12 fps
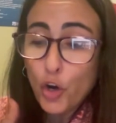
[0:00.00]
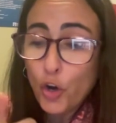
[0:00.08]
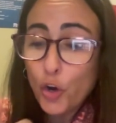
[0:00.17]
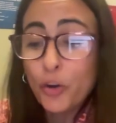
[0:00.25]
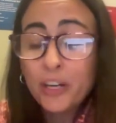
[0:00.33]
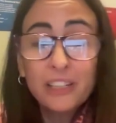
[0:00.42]

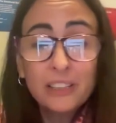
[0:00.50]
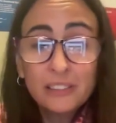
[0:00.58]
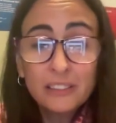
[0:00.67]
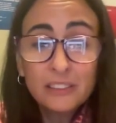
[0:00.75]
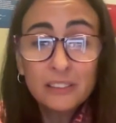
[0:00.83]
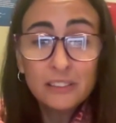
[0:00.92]
hurting
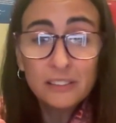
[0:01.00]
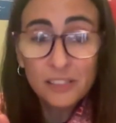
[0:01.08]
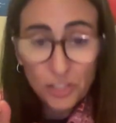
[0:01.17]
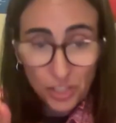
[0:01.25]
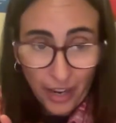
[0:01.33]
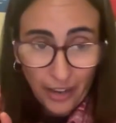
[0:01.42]

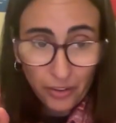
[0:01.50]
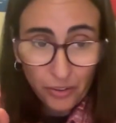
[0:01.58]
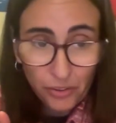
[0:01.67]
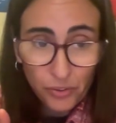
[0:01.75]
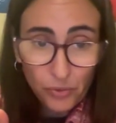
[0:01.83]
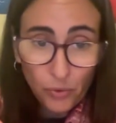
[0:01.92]
the
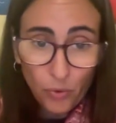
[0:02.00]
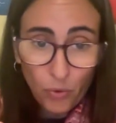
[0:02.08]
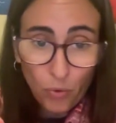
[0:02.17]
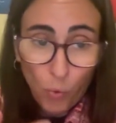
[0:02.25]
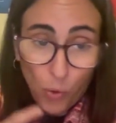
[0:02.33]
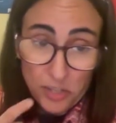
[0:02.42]
child
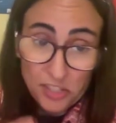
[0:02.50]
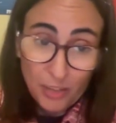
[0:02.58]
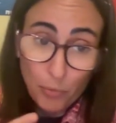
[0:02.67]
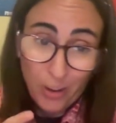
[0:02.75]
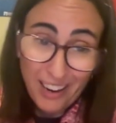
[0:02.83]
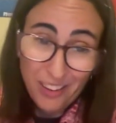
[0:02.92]
or
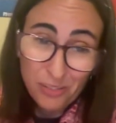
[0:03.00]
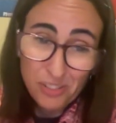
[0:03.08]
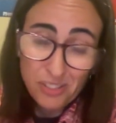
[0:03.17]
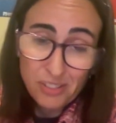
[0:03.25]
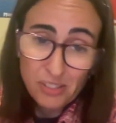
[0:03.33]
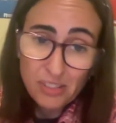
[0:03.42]
someone
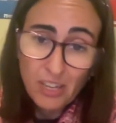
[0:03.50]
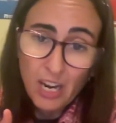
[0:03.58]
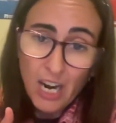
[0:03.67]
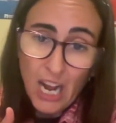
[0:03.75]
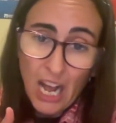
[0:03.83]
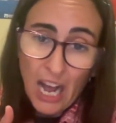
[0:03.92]
else,
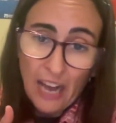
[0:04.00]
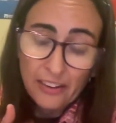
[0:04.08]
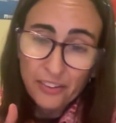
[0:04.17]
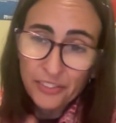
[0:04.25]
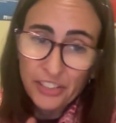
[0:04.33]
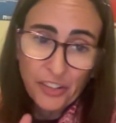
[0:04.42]
I
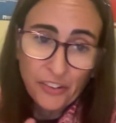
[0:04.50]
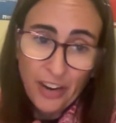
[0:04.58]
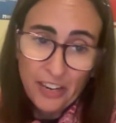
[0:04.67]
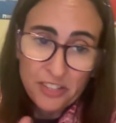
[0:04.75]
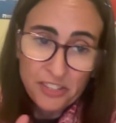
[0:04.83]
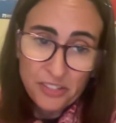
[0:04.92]
don't think
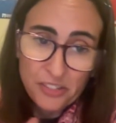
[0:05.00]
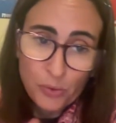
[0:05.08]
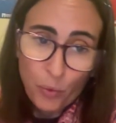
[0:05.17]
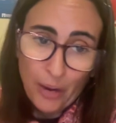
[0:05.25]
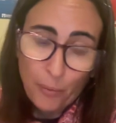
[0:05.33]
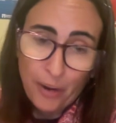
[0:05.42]
correction is
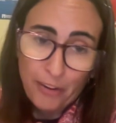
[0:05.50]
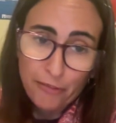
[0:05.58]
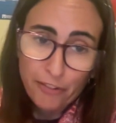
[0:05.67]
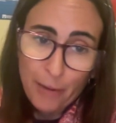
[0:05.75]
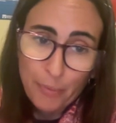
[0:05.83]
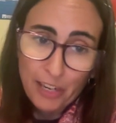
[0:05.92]
the right way to
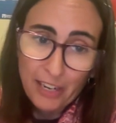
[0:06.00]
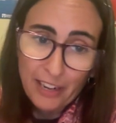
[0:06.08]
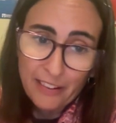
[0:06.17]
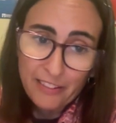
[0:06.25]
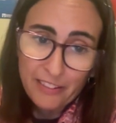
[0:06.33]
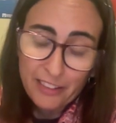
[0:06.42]
frame it.
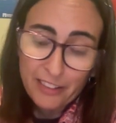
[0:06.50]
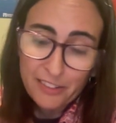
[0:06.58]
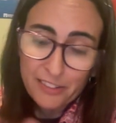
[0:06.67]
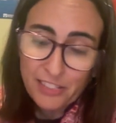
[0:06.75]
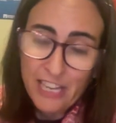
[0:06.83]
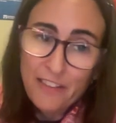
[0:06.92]
I think
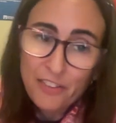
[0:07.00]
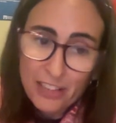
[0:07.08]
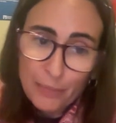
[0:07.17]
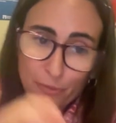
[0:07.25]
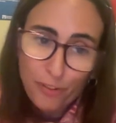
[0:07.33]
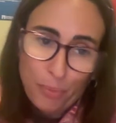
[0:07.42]

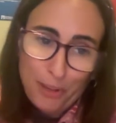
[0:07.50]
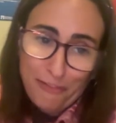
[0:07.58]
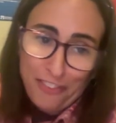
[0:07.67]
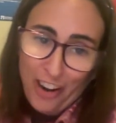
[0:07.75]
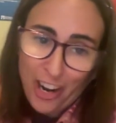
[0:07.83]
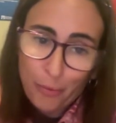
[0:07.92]
saving them from the
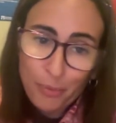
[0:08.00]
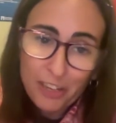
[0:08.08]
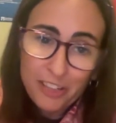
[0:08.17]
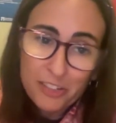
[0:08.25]
environment